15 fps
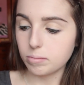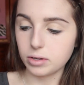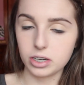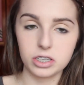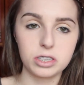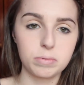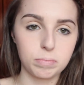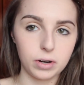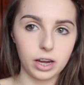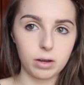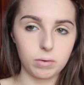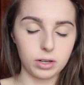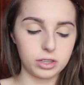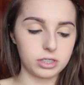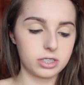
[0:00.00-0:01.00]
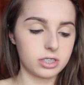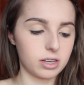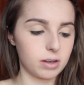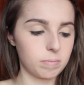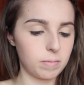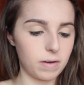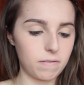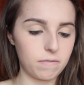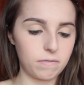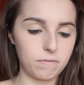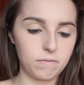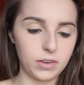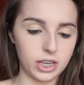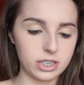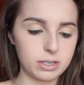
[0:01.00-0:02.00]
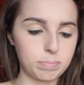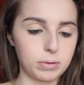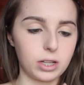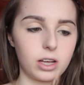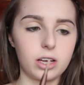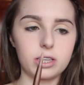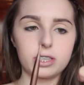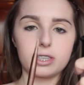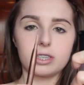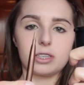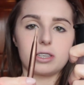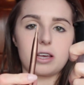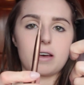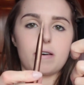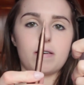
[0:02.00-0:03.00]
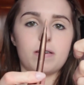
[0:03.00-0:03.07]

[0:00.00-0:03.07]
going to spray it with some Fix Plus.